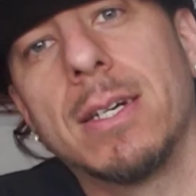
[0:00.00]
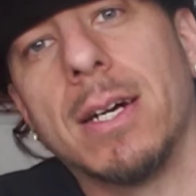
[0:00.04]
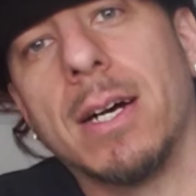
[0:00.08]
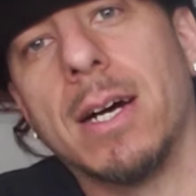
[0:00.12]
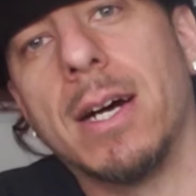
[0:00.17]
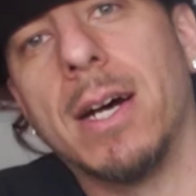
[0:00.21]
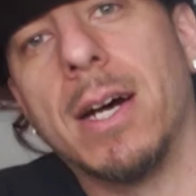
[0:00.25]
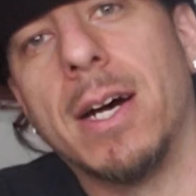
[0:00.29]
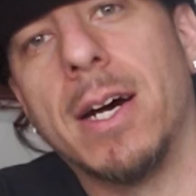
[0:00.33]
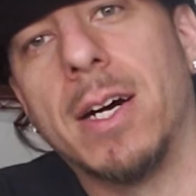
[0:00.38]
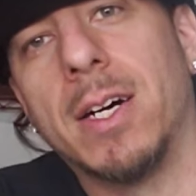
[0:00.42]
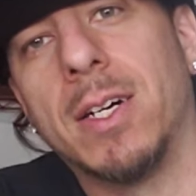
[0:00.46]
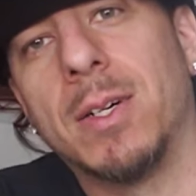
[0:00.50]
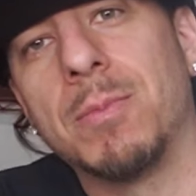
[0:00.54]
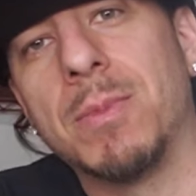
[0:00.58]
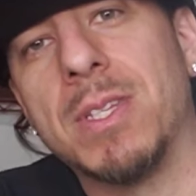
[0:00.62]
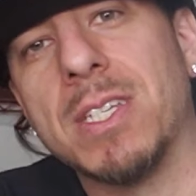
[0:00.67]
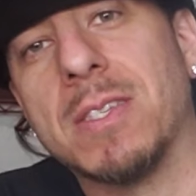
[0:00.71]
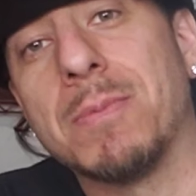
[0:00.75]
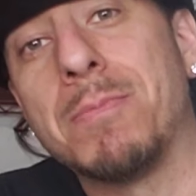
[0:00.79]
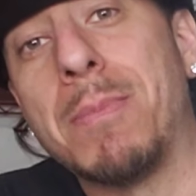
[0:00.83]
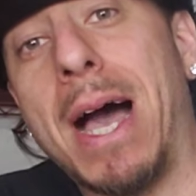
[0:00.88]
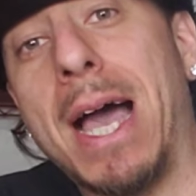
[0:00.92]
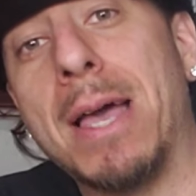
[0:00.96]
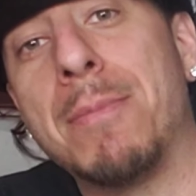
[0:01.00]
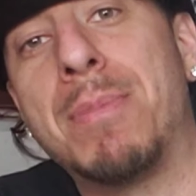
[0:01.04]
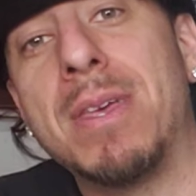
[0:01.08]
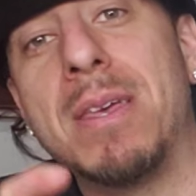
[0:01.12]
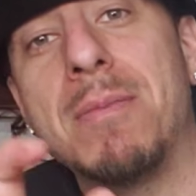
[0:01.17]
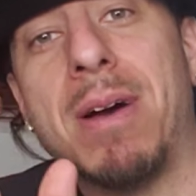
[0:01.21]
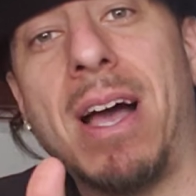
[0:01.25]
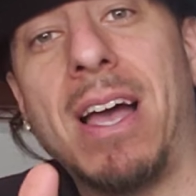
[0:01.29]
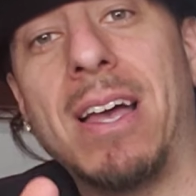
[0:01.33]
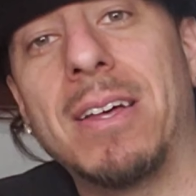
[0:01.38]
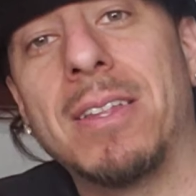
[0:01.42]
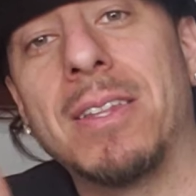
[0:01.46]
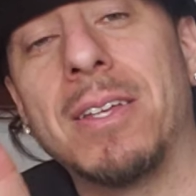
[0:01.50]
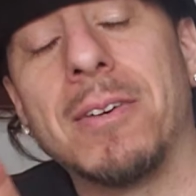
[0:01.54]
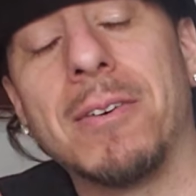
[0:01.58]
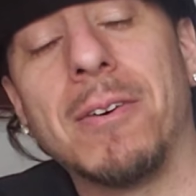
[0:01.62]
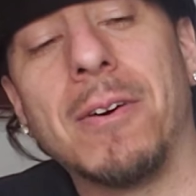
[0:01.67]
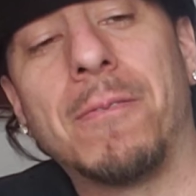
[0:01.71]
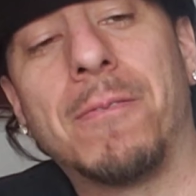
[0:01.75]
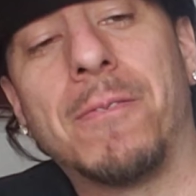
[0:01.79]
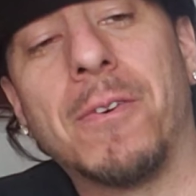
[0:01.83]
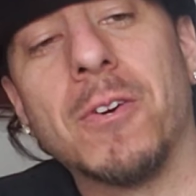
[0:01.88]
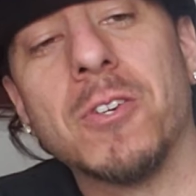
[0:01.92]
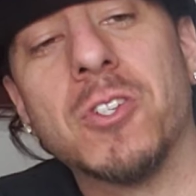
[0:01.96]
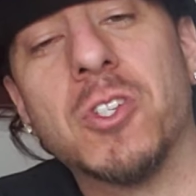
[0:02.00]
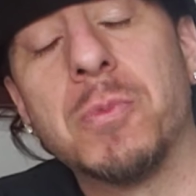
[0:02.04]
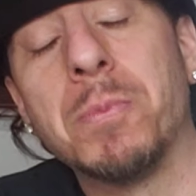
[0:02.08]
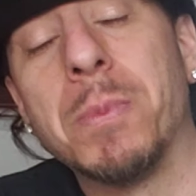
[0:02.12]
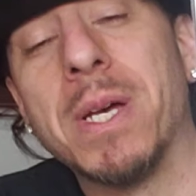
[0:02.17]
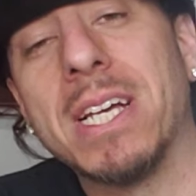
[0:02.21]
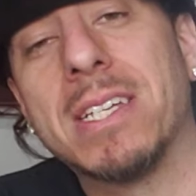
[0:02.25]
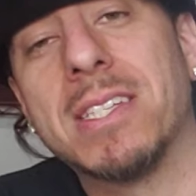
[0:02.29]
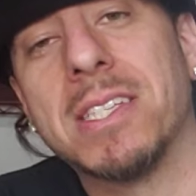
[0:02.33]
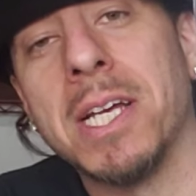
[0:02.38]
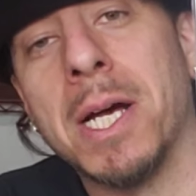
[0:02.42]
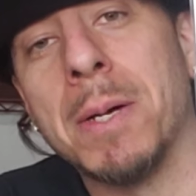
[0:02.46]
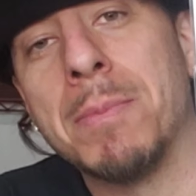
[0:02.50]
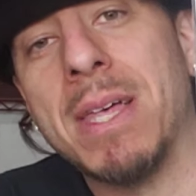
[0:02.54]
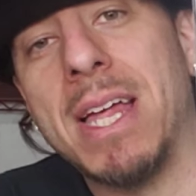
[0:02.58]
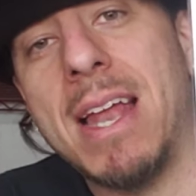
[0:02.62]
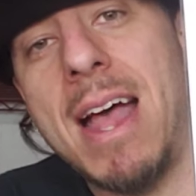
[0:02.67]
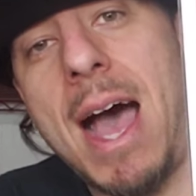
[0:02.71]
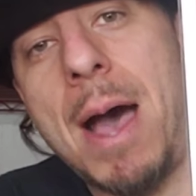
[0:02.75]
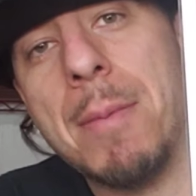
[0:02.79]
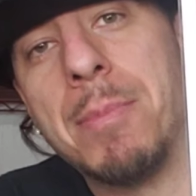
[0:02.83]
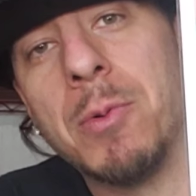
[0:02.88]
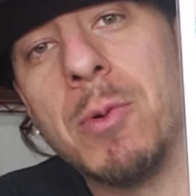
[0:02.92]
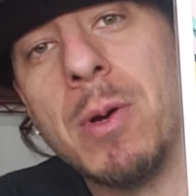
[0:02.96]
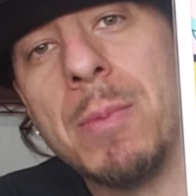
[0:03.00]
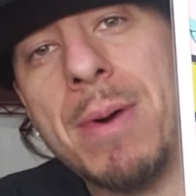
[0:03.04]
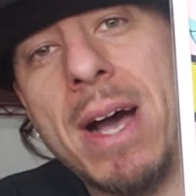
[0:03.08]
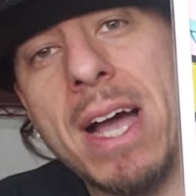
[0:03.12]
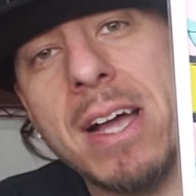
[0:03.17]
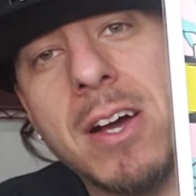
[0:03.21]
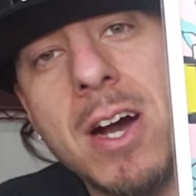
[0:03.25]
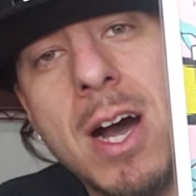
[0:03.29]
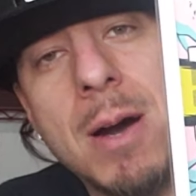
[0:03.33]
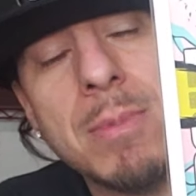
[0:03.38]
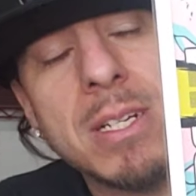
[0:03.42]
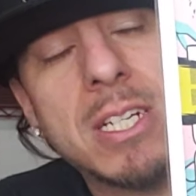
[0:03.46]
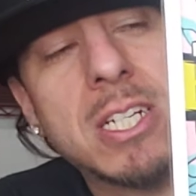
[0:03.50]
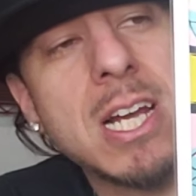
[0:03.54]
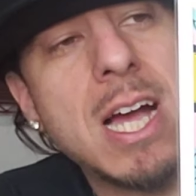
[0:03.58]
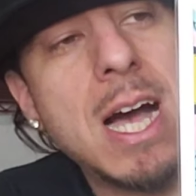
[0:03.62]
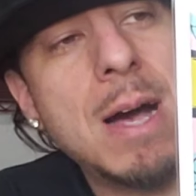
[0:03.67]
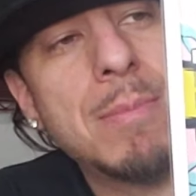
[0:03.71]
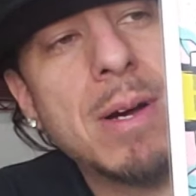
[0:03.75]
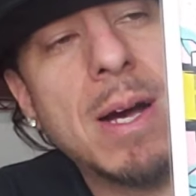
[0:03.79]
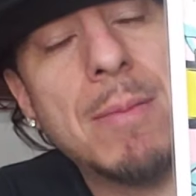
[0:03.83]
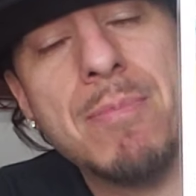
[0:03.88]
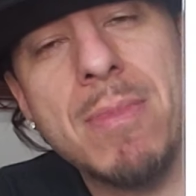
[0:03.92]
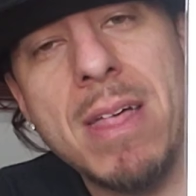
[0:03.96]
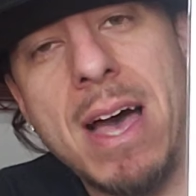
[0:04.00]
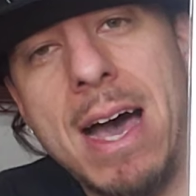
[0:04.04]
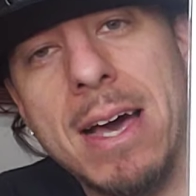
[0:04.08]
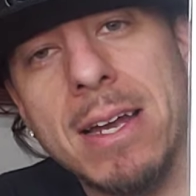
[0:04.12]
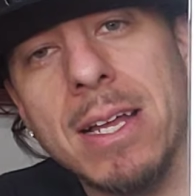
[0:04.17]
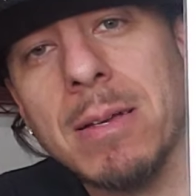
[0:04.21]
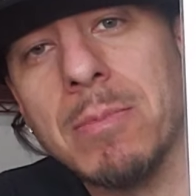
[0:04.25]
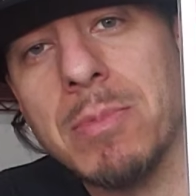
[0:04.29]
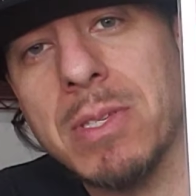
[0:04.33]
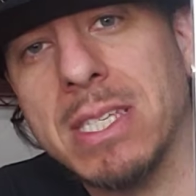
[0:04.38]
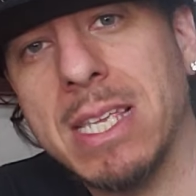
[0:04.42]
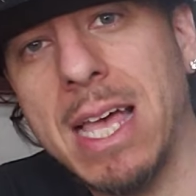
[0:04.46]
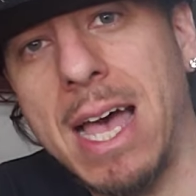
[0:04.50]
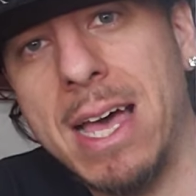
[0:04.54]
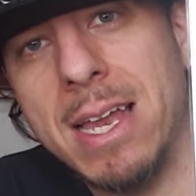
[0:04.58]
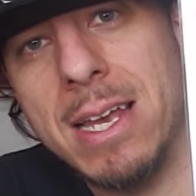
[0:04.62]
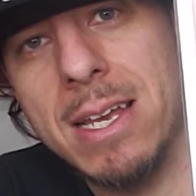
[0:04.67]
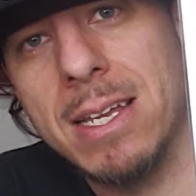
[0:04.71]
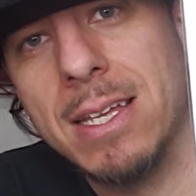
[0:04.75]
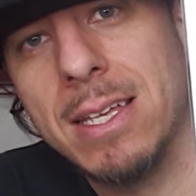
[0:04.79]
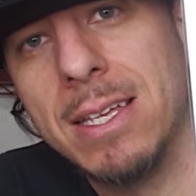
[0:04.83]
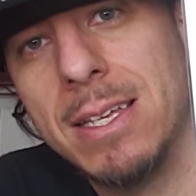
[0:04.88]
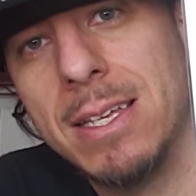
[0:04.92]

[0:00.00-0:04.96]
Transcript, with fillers: Um, this might be my the uh, first mix-up that happened with my comic shop. I'm not upset.